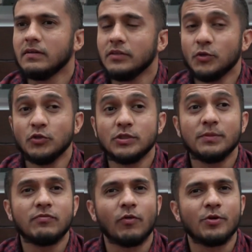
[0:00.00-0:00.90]
Use
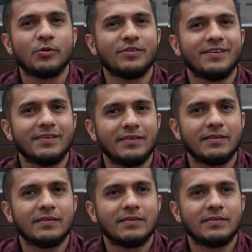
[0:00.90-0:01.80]
me for your deen.
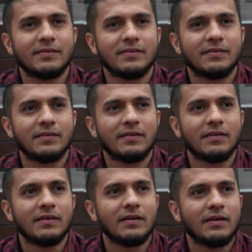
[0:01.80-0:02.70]

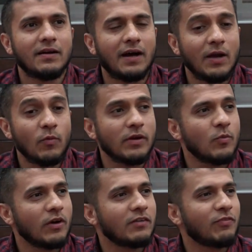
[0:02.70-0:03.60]
I want to
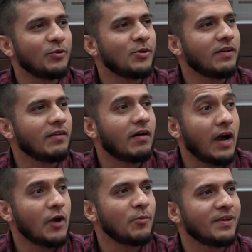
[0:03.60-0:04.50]
work for you, Ya Allah.
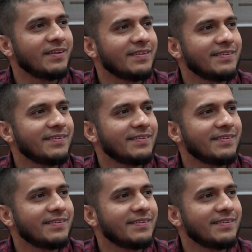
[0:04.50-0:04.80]
Hire me.